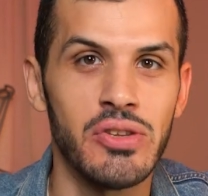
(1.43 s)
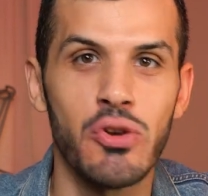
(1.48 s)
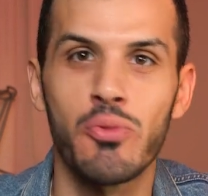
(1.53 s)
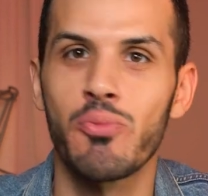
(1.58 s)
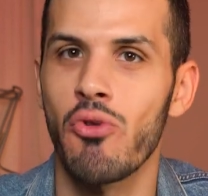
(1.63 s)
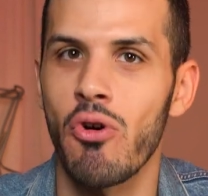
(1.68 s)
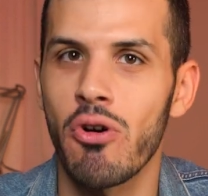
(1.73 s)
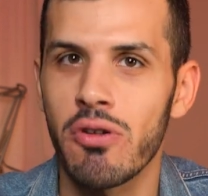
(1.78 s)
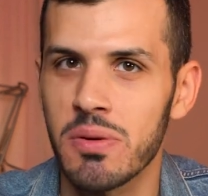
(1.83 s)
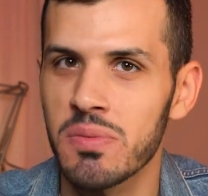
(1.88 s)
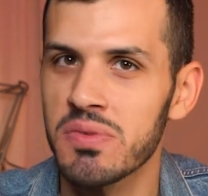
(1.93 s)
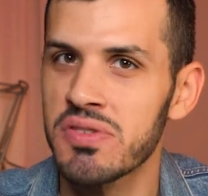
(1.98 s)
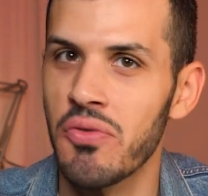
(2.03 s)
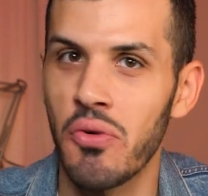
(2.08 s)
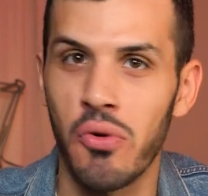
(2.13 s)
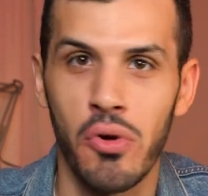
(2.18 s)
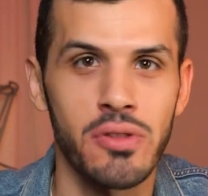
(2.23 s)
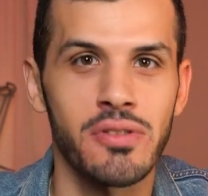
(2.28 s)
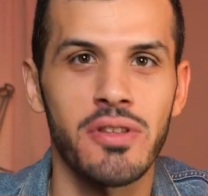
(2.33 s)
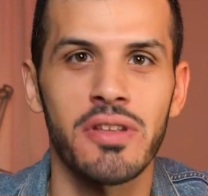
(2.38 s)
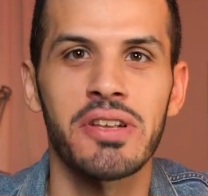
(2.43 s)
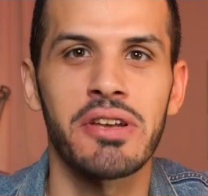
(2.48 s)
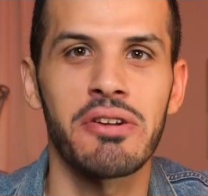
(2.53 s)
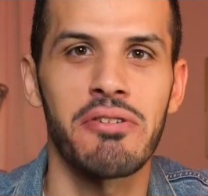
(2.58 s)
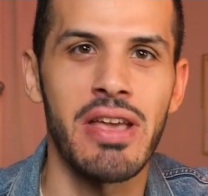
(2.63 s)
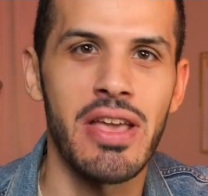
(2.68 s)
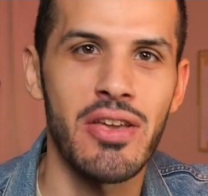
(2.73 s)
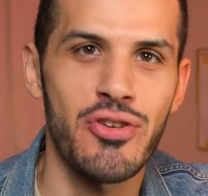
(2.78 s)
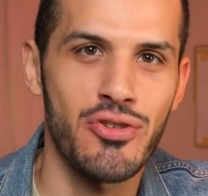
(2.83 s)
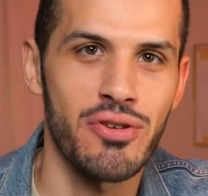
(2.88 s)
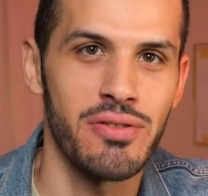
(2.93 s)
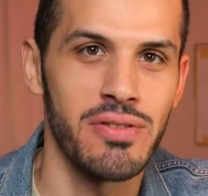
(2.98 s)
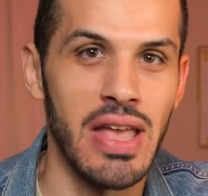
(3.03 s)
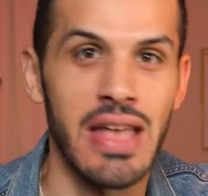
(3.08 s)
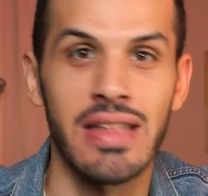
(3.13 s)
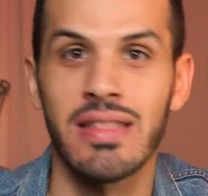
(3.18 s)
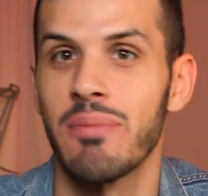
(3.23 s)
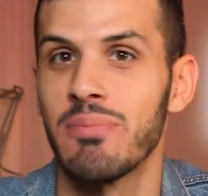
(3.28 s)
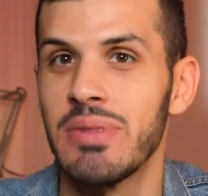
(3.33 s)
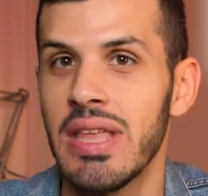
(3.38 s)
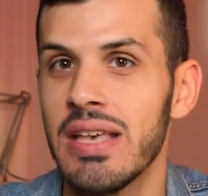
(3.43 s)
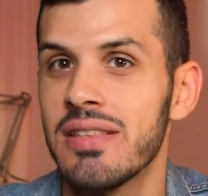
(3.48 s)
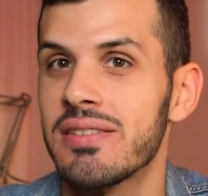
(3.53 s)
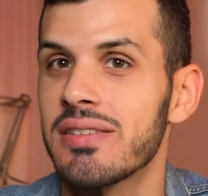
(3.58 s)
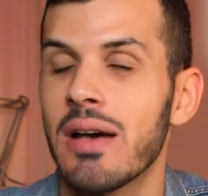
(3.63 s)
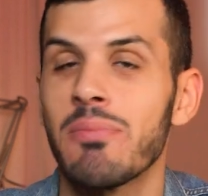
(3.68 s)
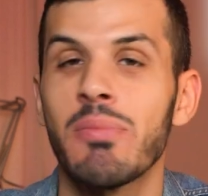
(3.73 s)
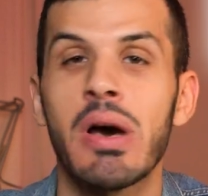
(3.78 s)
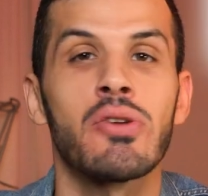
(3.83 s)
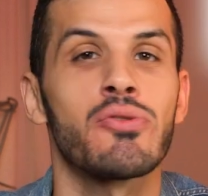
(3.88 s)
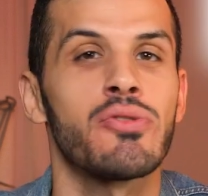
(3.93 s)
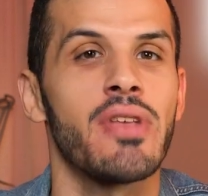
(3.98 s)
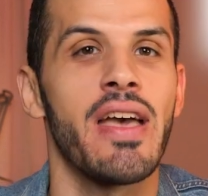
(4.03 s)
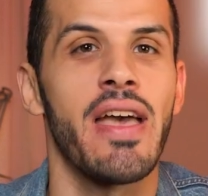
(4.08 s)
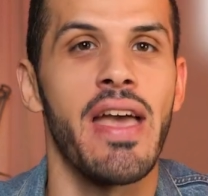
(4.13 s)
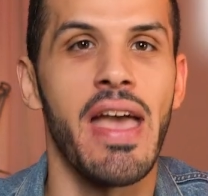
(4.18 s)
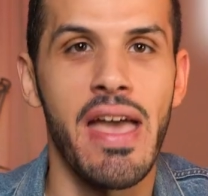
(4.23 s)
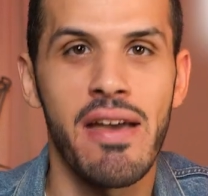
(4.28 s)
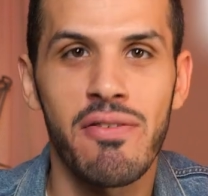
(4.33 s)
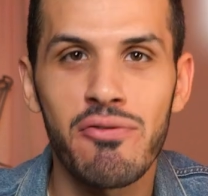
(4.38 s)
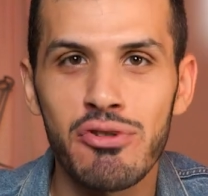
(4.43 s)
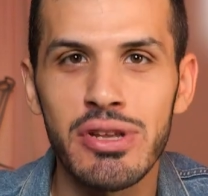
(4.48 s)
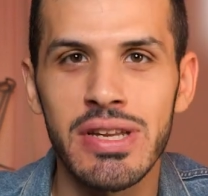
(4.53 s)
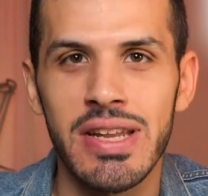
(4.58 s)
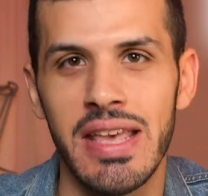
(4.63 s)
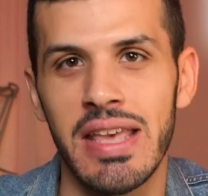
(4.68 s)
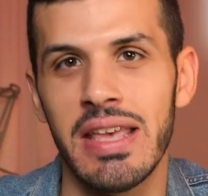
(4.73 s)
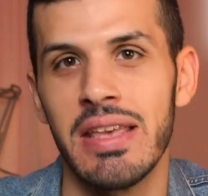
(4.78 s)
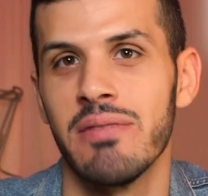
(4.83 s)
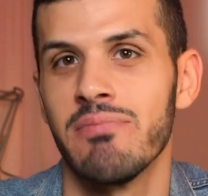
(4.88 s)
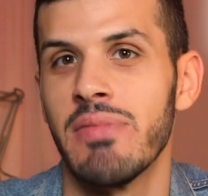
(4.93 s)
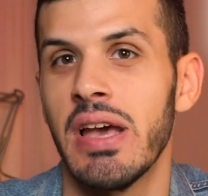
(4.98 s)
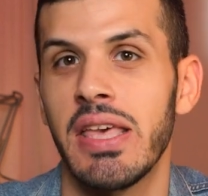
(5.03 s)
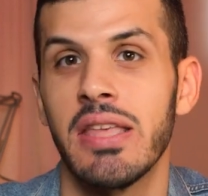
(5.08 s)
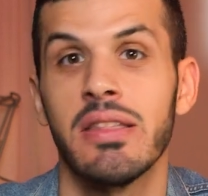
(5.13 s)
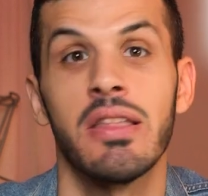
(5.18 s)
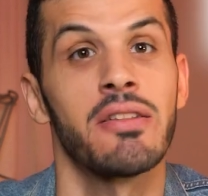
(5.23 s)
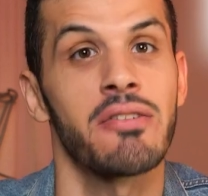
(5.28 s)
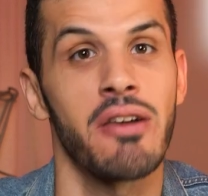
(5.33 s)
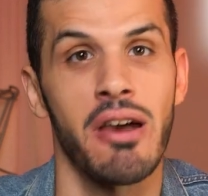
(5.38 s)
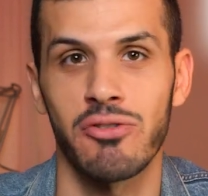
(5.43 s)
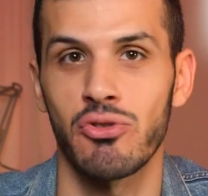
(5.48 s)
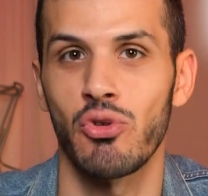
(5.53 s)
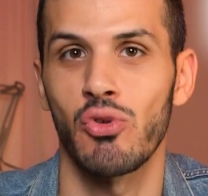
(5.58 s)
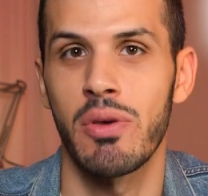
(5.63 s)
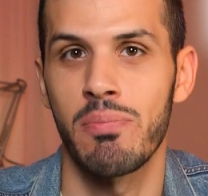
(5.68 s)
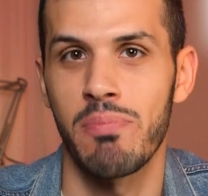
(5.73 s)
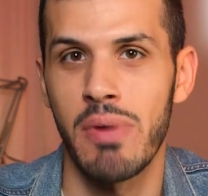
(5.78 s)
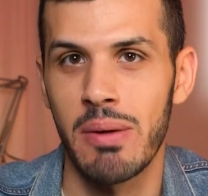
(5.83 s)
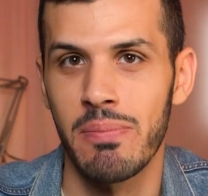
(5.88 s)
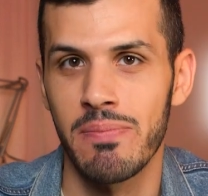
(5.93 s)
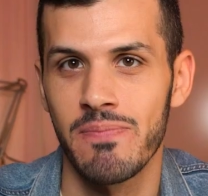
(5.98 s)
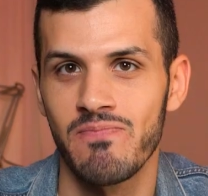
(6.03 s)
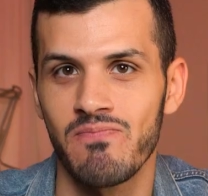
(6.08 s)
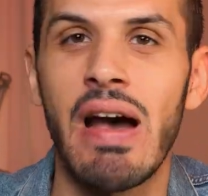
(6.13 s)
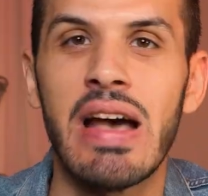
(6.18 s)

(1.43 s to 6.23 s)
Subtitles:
New programs for content creation and updates come out every day, making it hard to keep up.